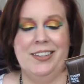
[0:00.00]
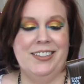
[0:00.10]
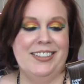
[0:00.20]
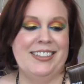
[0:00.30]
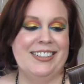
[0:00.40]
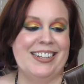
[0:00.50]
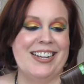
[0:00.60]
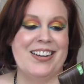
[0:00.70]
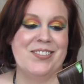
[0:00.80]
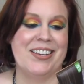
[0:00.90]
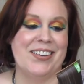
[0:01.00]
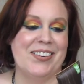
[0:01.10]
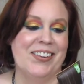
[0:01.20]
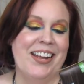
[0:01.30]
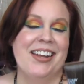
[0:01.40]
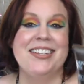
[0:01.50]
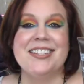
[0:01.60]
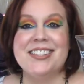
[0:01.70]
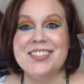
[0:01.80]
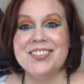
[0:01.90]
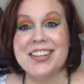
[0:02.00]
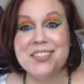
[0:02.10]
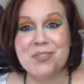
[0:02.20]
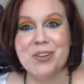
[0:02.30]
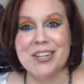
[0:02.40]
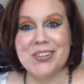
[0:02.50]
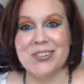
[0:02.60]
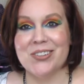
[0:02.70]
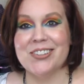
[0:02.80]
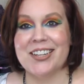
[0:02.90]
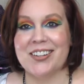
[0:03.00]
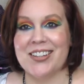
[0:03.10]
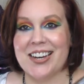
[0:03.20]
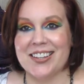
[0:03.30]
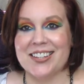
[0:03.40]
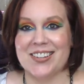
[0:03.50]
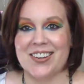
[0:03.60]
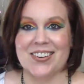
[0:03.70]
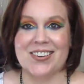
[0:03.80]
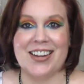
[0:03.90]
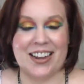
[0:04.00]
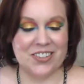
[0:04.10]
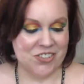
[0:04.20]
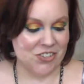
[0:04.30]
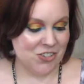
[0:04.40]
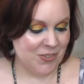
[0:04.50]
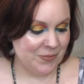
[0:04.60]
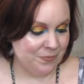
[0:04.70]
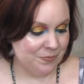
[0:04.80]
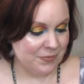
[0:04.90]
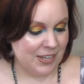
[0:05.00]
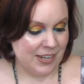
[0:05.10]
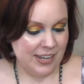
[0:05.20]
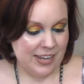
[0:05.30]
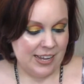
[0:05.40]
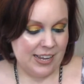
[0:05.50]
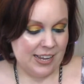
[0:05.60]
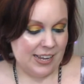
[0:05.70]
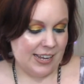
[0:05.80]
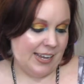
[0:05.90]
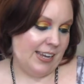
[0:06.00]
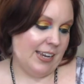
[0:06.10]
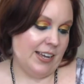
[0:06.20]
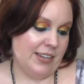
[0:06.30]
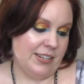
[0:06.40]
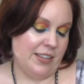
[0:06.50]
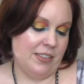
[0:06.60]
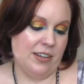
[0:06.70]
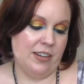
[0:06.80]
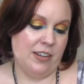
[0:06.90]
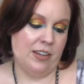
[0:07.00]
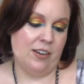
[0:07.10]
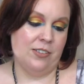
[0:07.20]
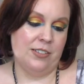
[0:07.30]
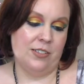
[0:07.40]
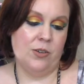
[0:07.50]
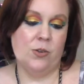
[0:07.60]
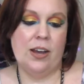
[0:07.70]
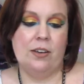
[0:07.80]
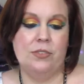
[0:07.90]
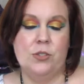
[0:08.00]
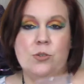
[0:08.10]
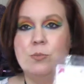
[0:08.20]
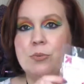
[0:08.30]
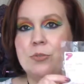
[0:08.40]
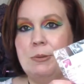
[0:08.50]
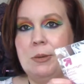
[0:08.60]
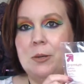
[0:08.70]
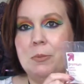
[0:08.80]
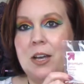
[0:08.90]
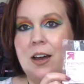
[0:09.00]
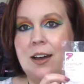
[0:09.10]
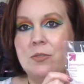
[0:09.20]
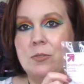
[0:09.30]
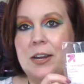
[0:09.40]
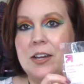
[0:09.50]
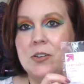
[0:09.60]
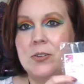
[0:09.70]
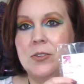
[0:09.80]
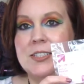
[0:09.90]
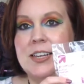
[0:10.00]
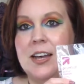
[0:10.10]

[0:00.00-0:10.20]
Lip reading: I don't know. So that's pretty cool that a lot of these are natural. And they also have 2 premium cotton rounds.